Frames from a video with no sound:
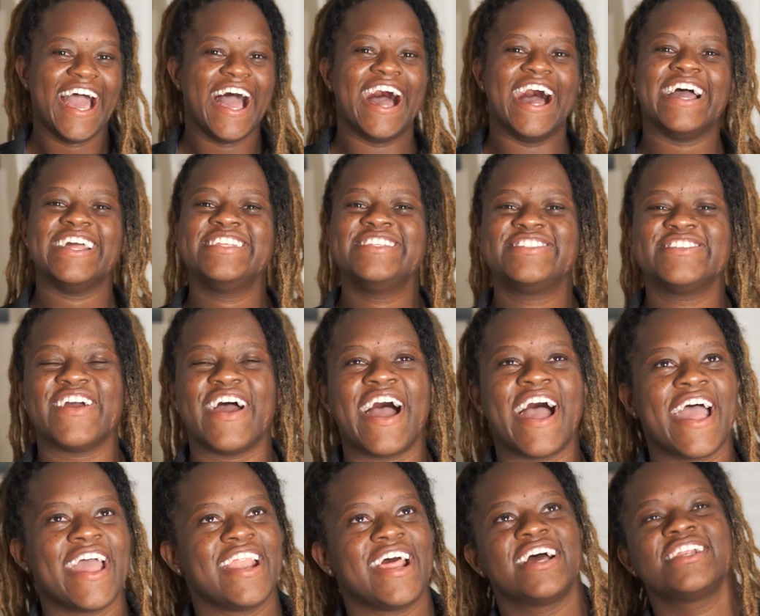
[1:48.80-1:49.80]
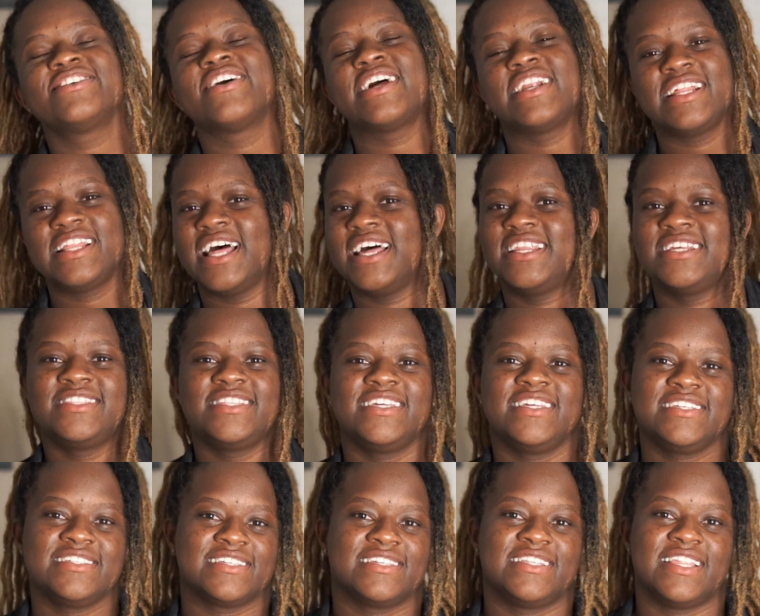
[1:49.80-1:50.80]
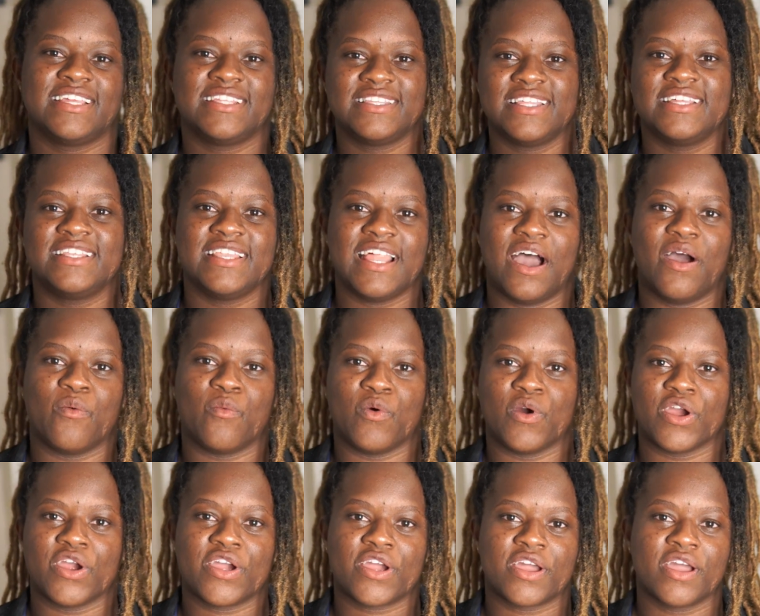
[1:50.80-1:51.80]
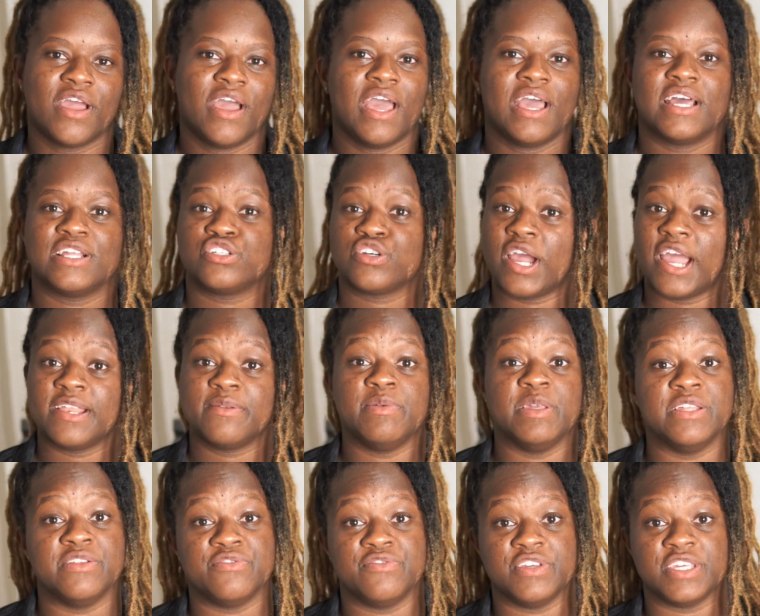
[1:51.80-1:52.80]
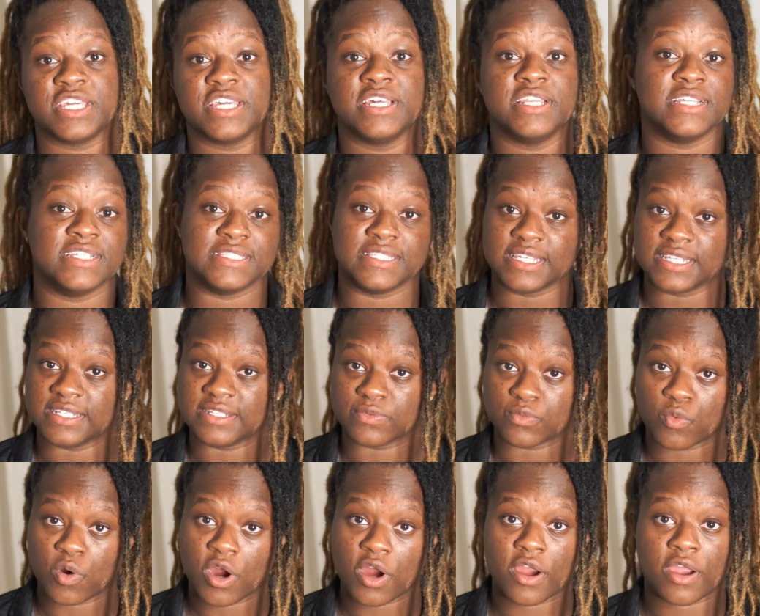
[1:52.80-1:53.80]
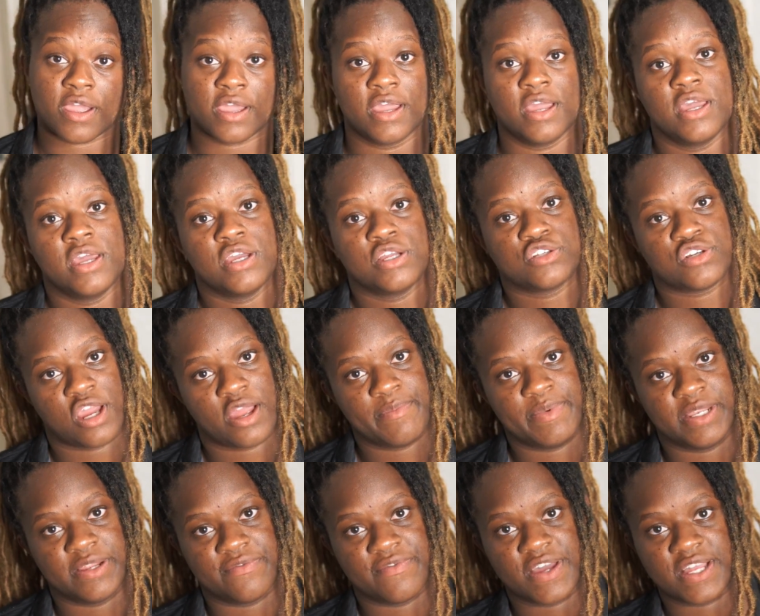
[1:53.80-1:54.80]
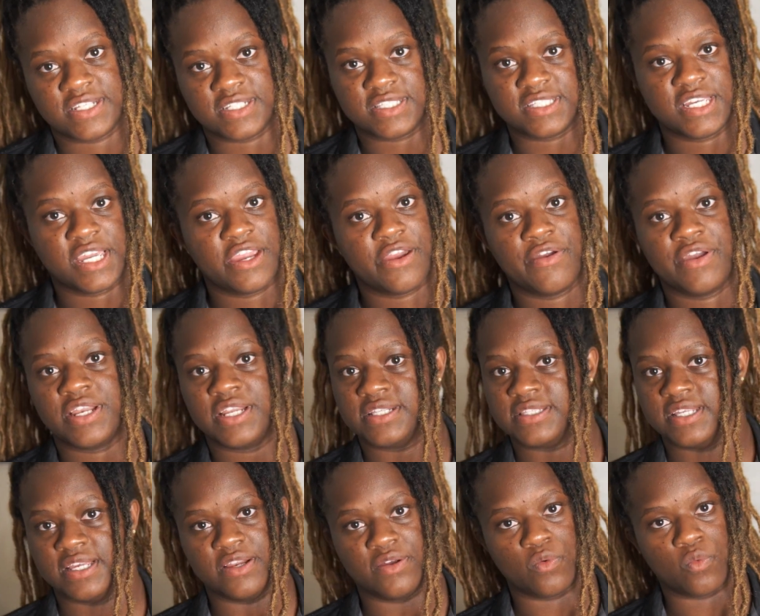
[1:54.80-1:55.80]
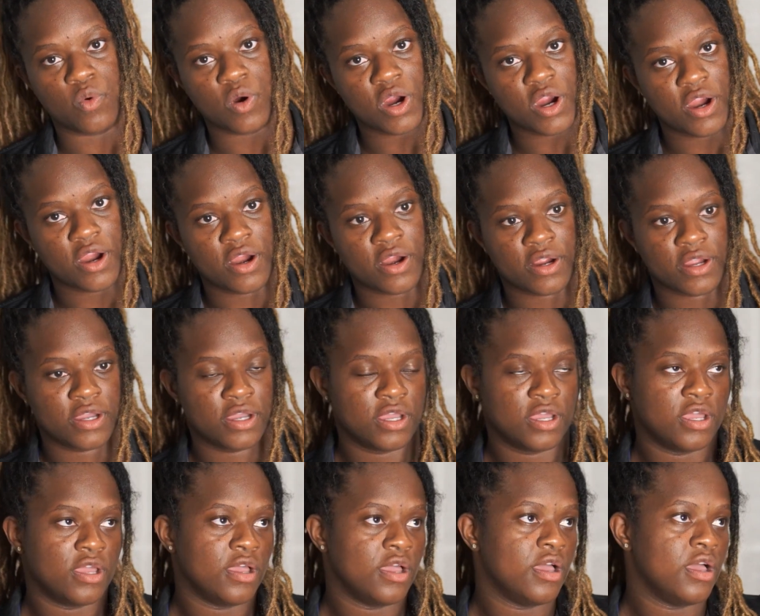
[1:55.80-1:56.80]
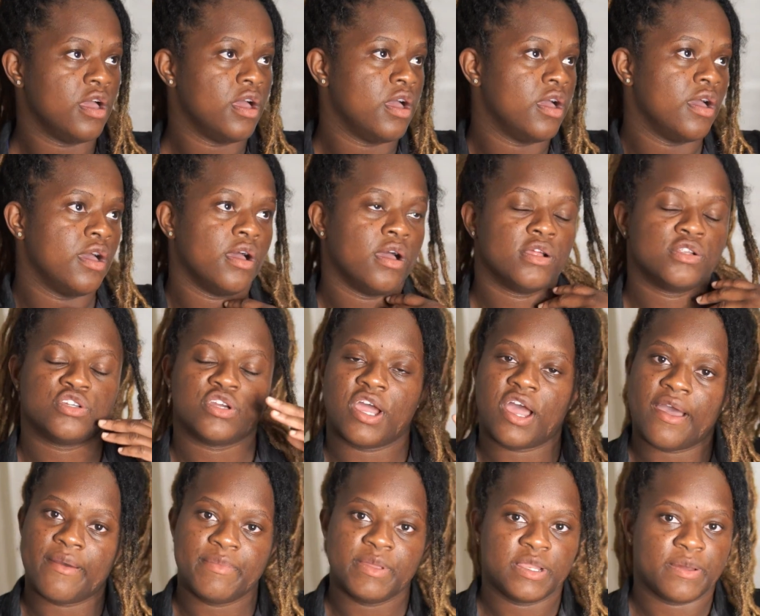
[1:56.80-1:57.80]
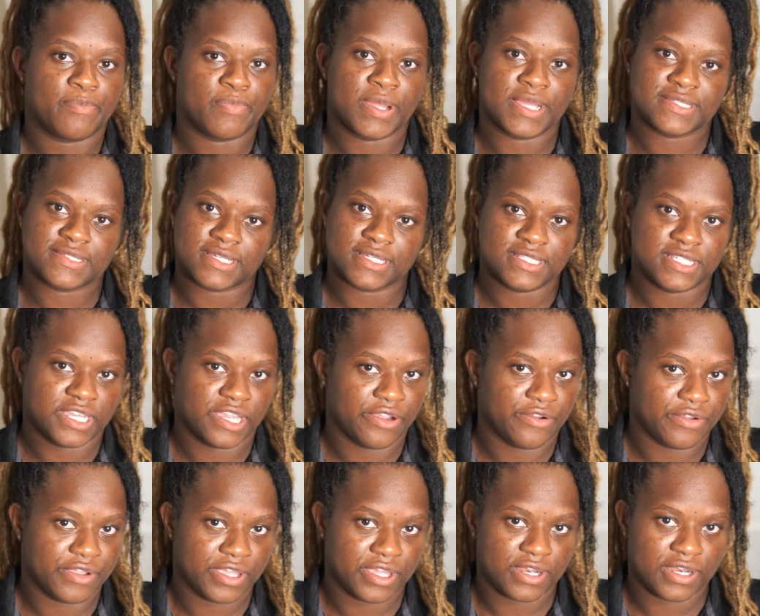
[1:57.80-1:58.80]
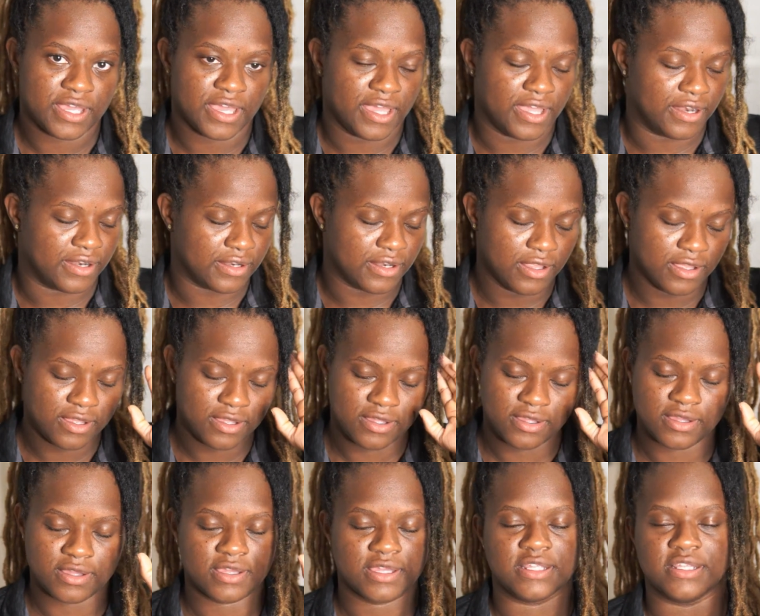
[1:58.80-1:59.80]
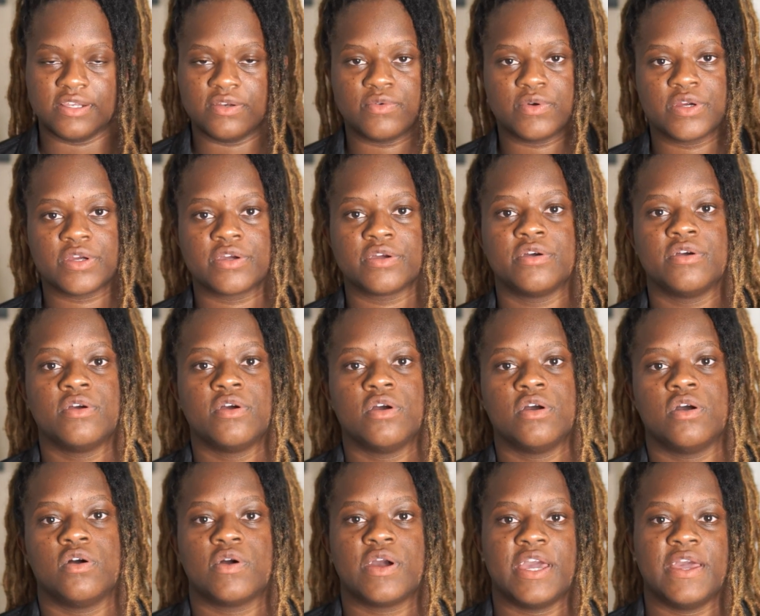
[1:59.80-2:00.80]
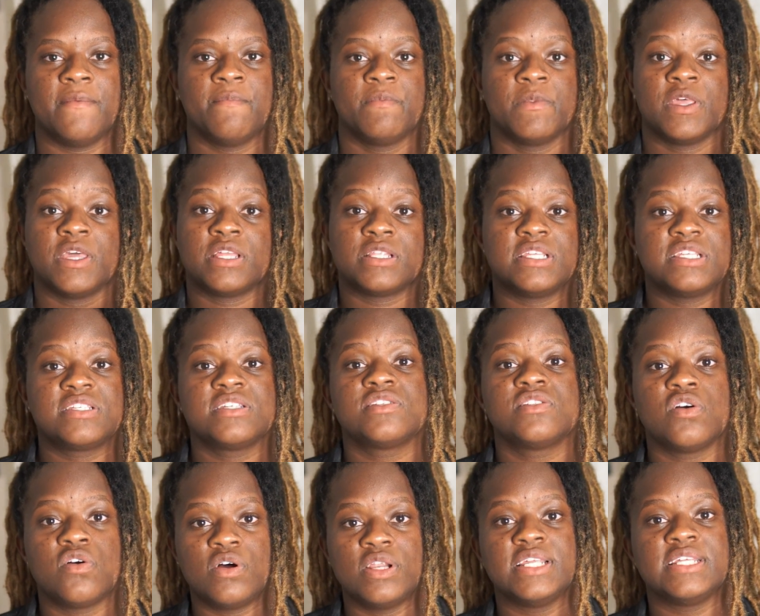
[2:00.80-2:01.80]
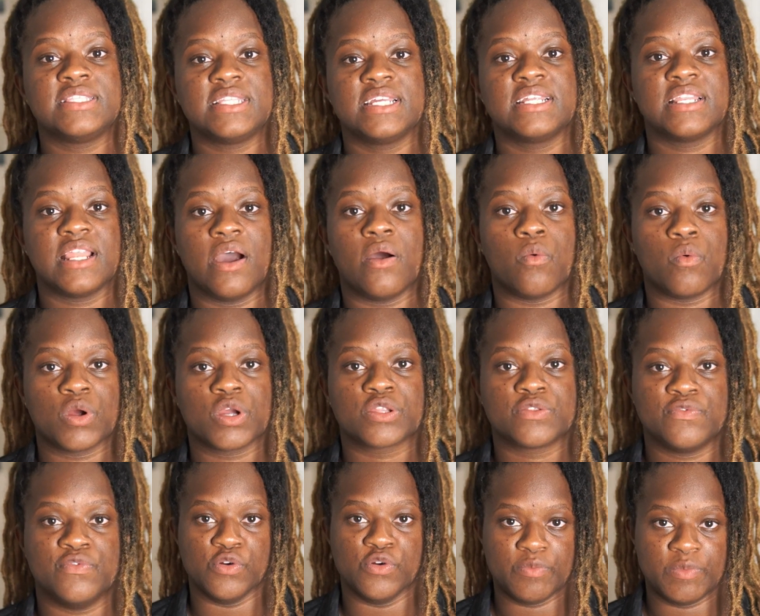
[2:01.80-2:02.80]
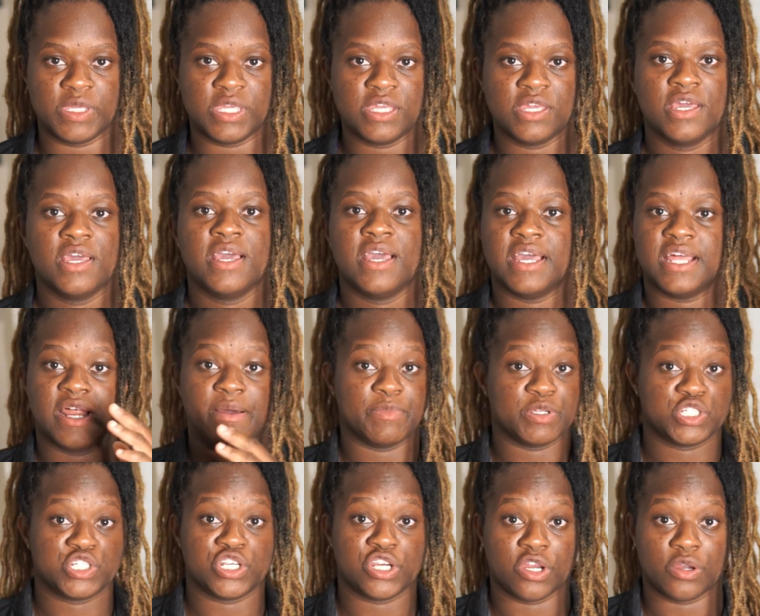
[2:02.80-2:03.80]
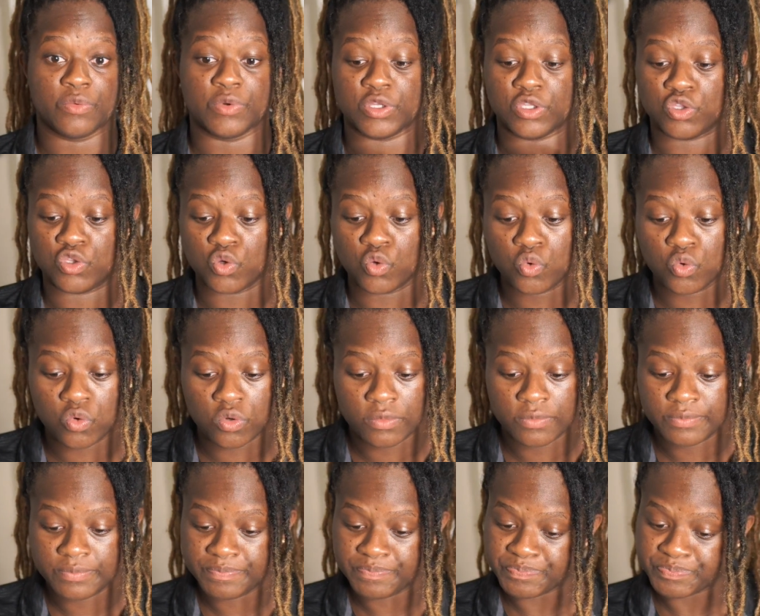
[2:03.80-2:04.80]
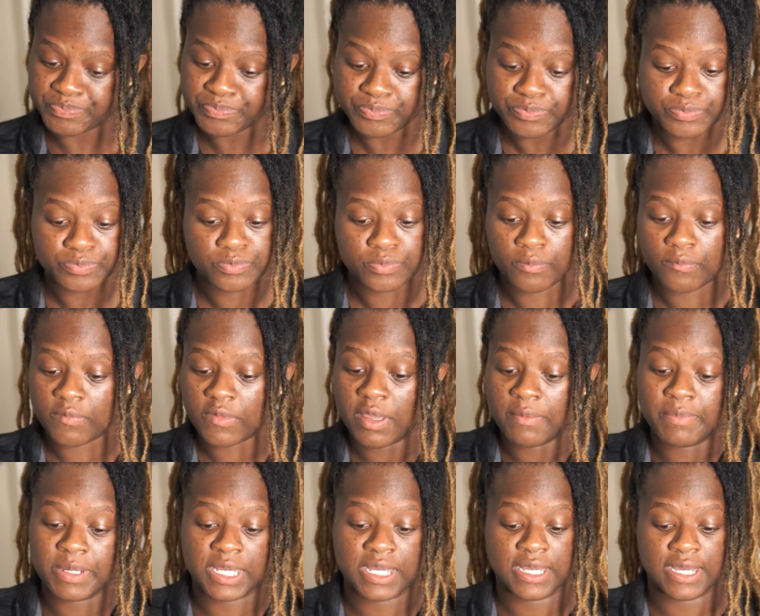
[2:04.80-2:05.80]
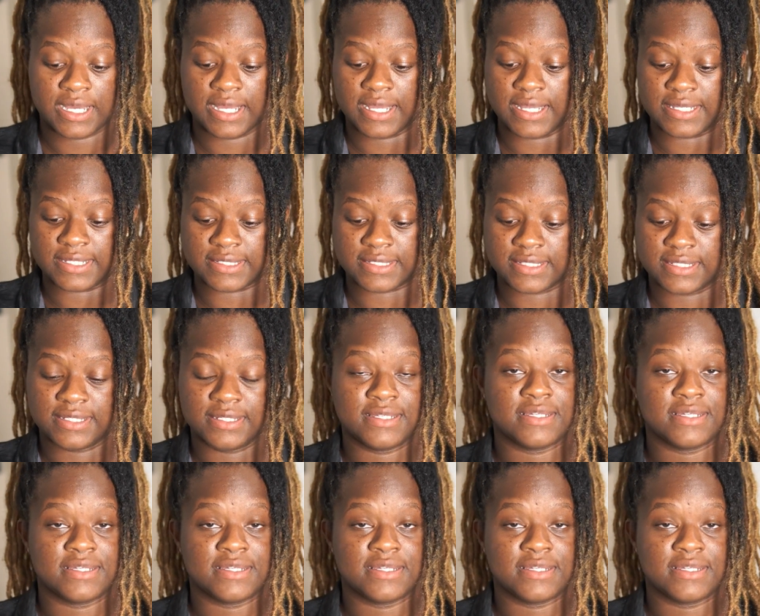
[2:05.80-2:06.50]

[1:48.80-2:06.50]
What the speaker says: I tried a lot of things and they did not work. Tried being vegan, it didn't work. Tried being a vegetarian, it didn't work. Tried being a pescatarian and it didn't work. Okay? This is the only thing that worked me and I'm gonna share it with you because